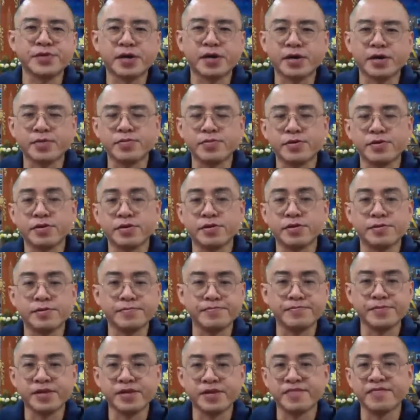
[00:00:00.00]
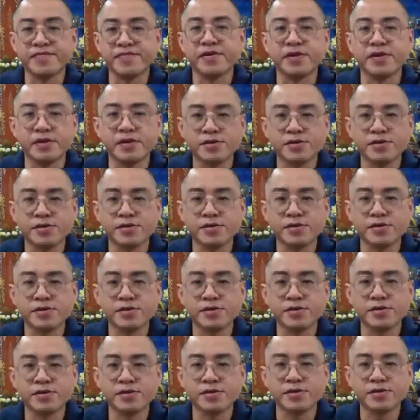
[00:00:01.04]
I will give a sort
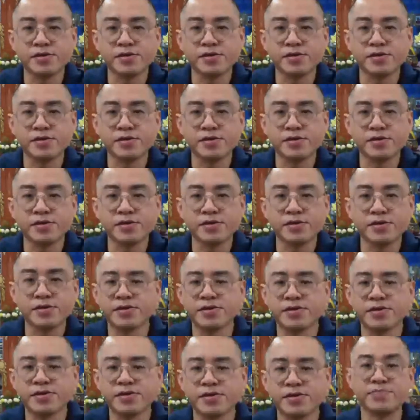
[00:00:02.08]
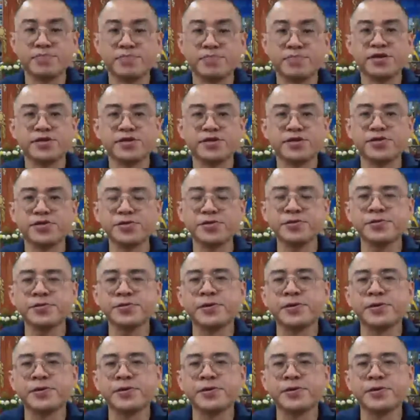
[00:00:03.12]
of a brief explanation.